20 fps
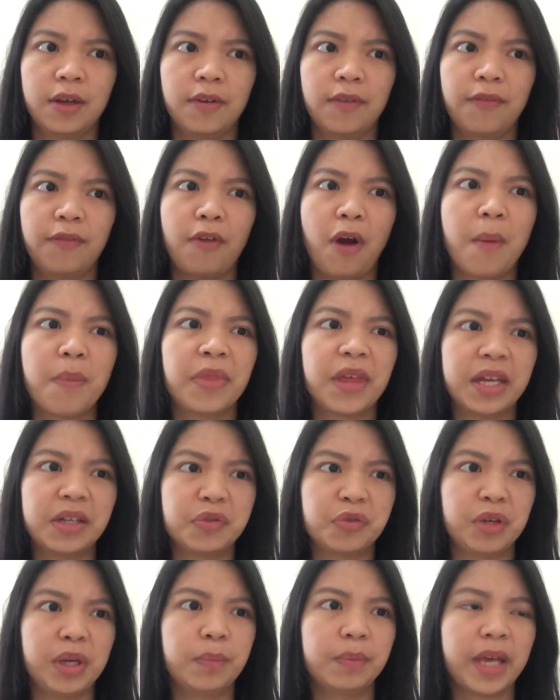from that
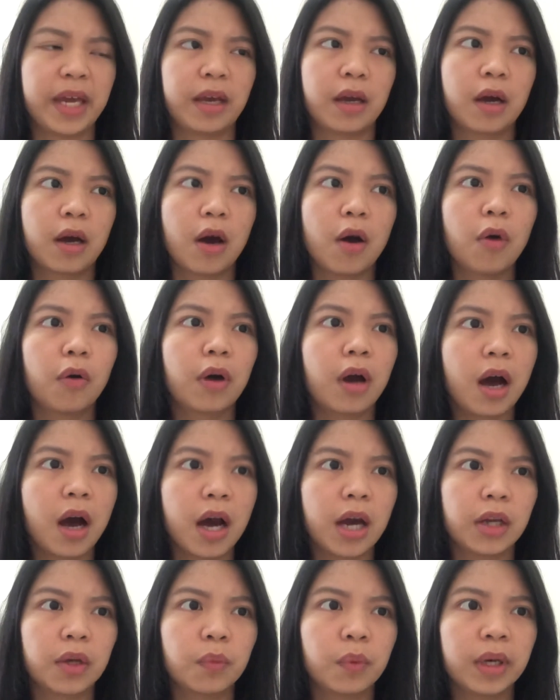dream like oh
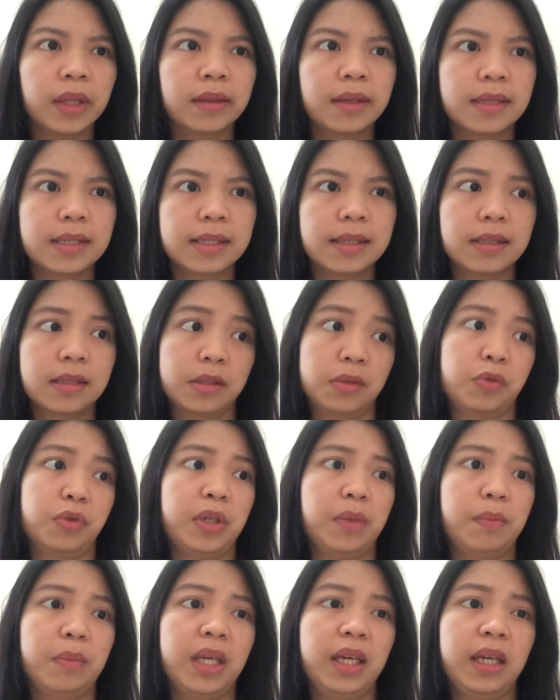god what does this
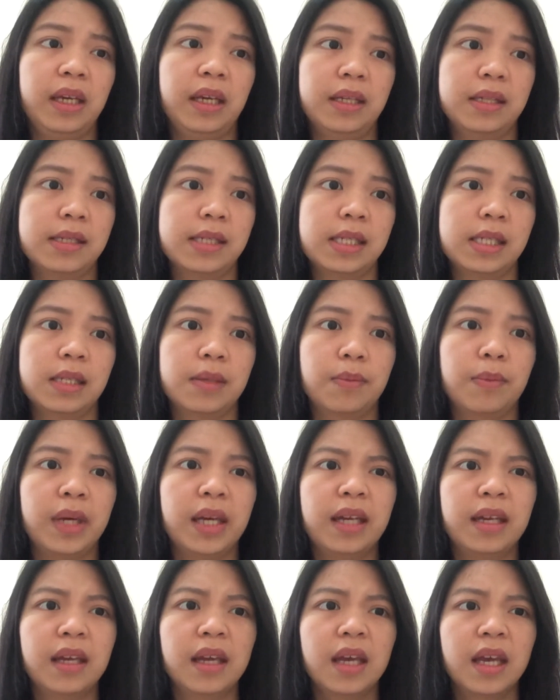dream means
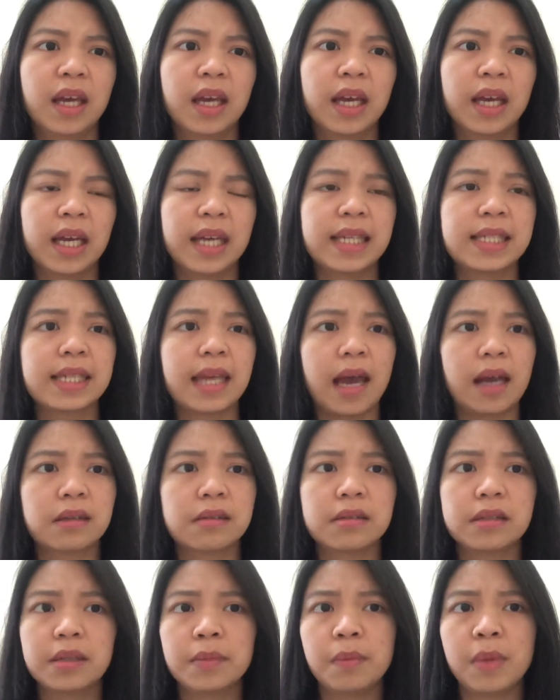but it's
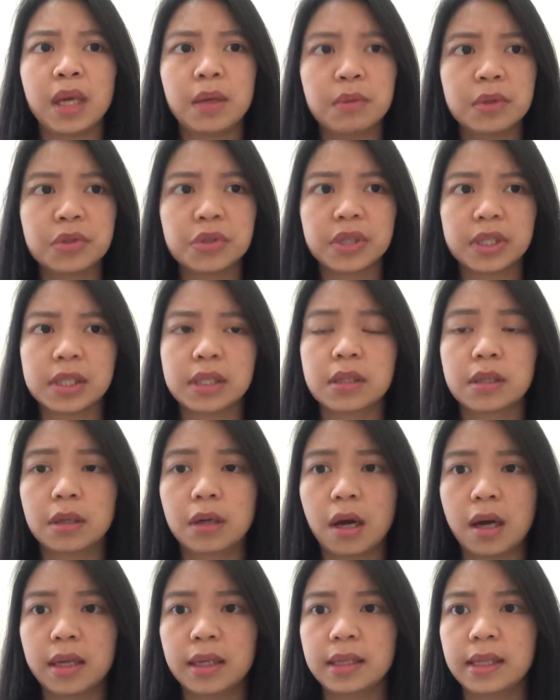actually maybe just
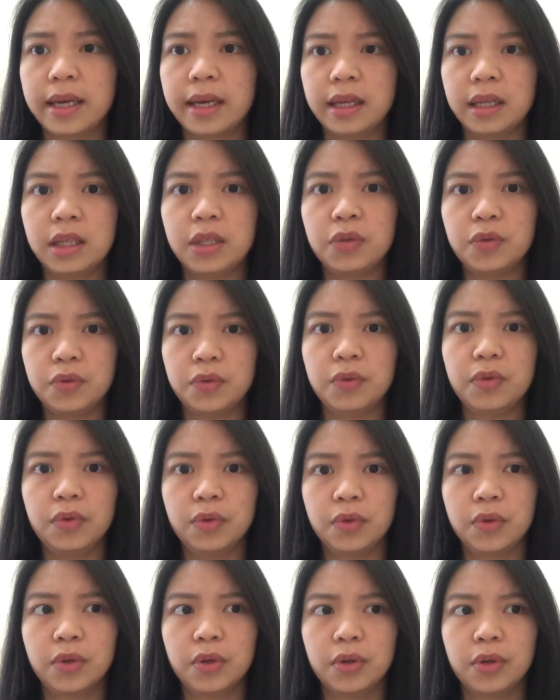god letting you
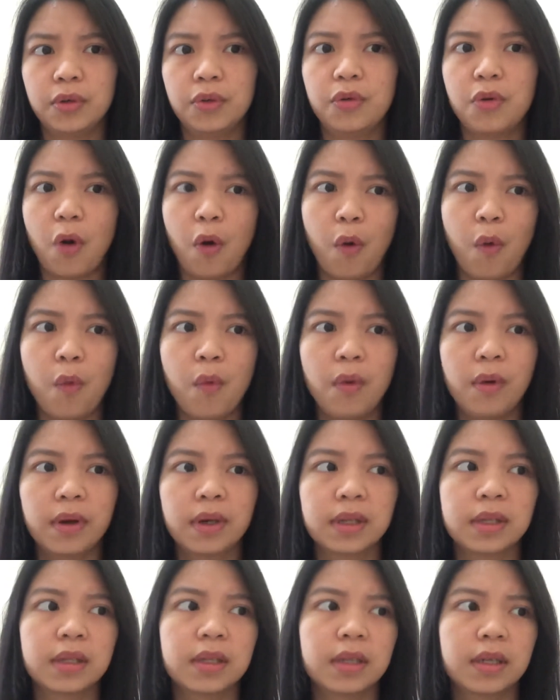know
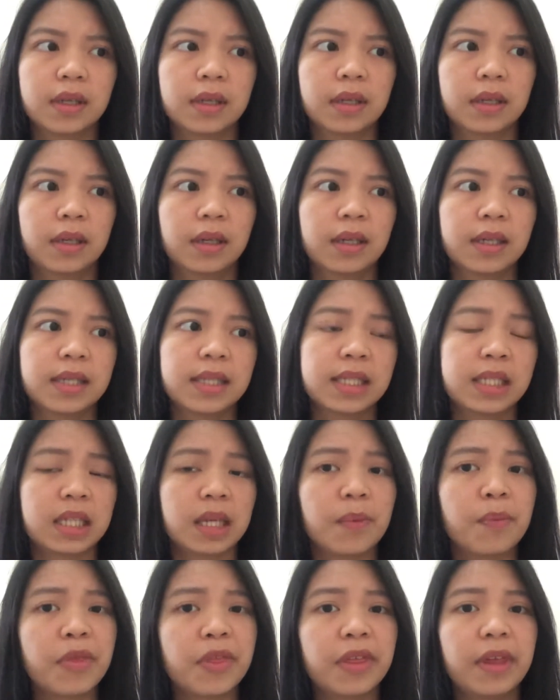
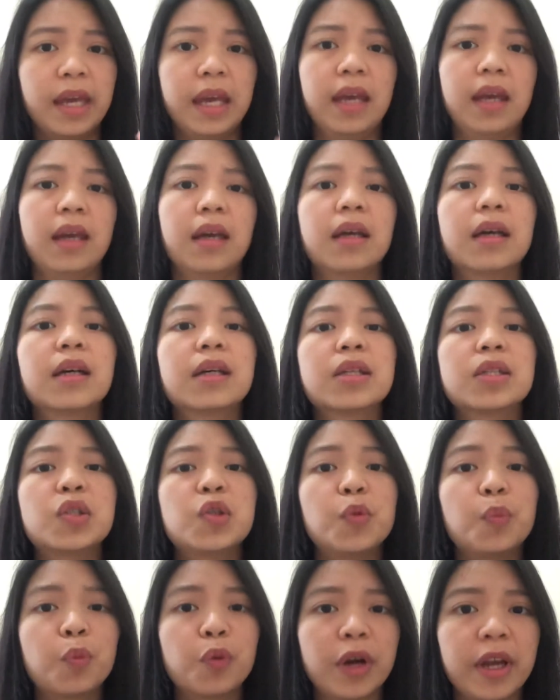something to
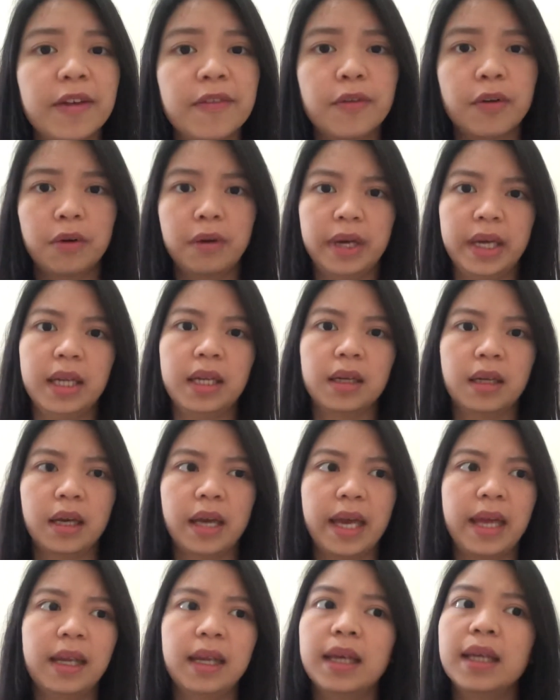pray for it
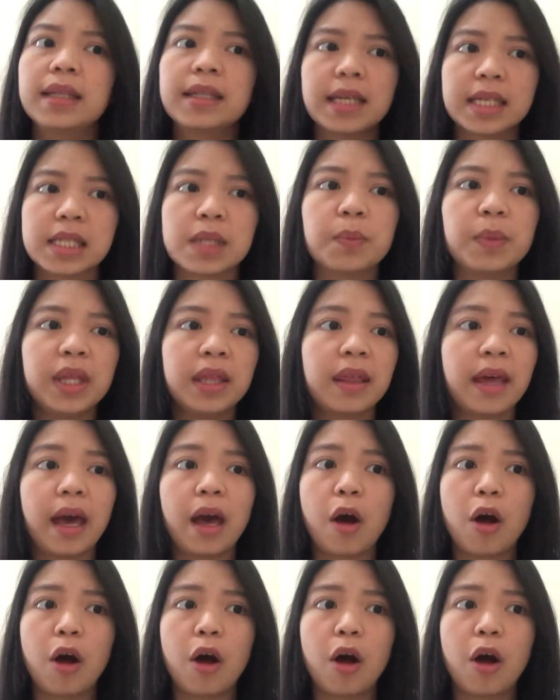and it doesn't mean that